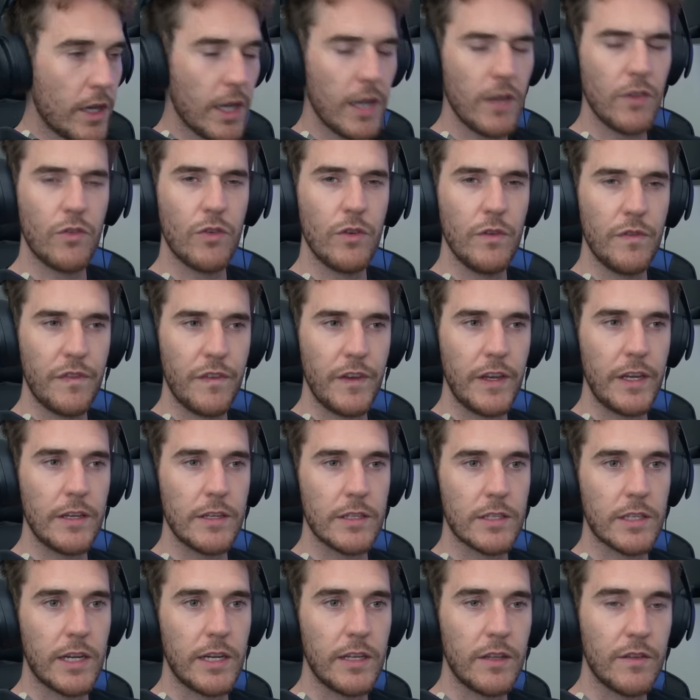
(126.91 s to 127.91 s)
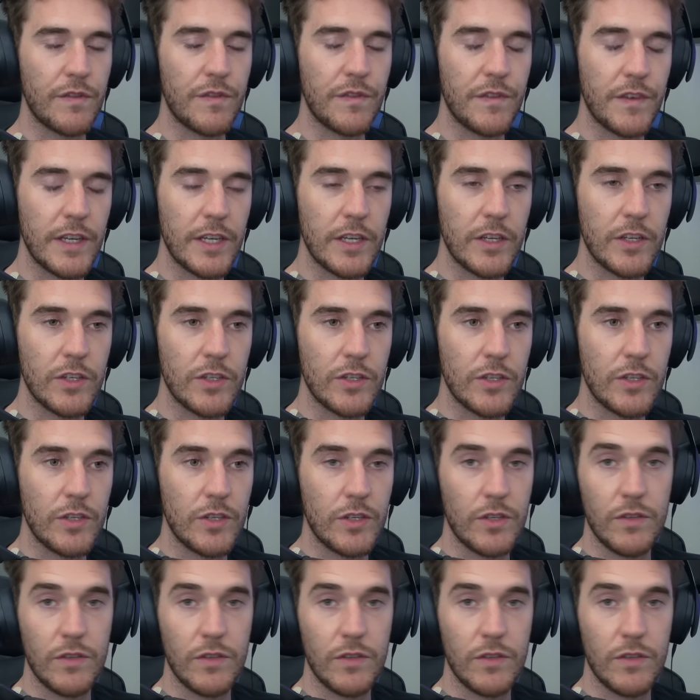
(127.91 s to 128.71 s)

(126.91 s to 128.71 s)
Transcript: Getting through fears like the fear